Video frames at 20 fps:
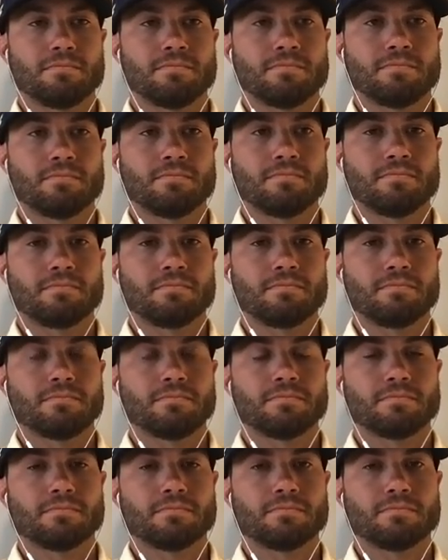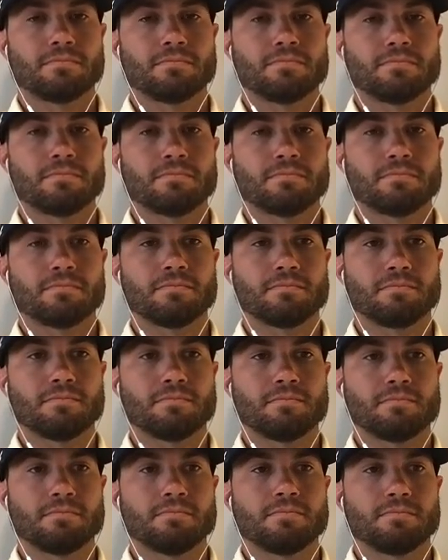
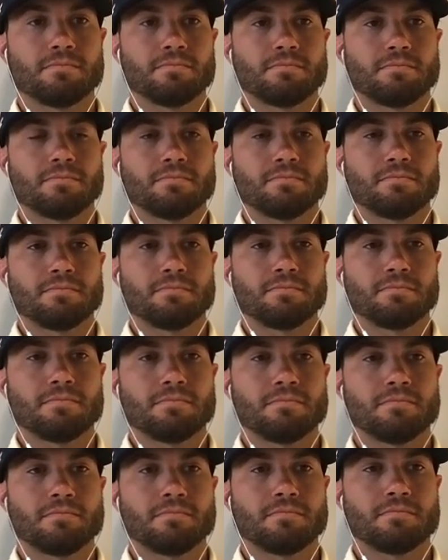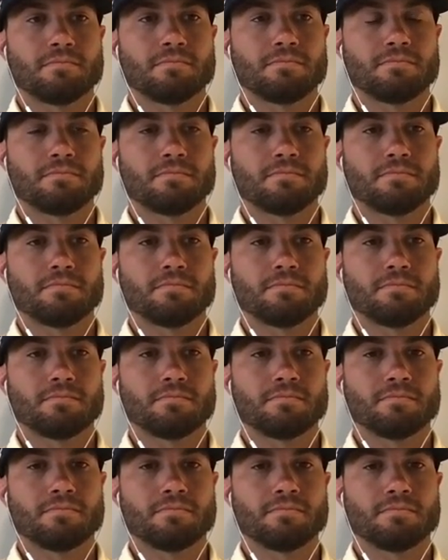
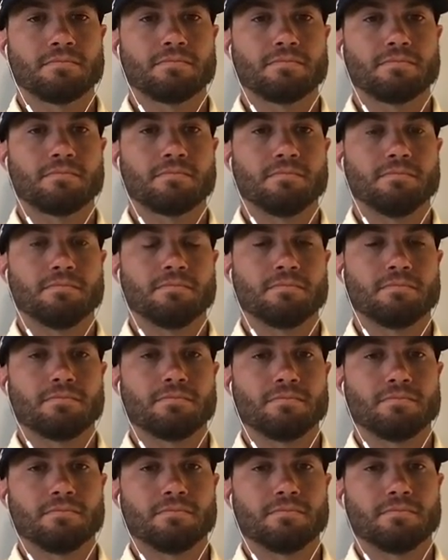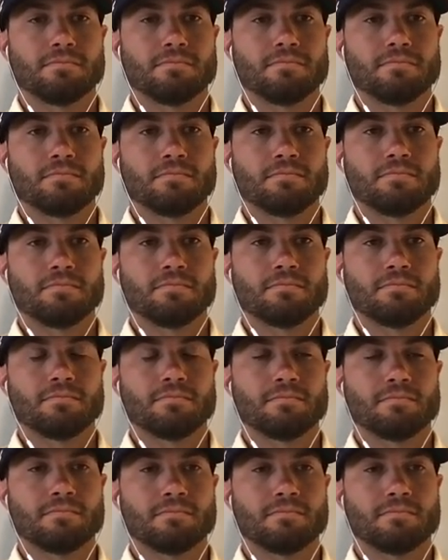(silent)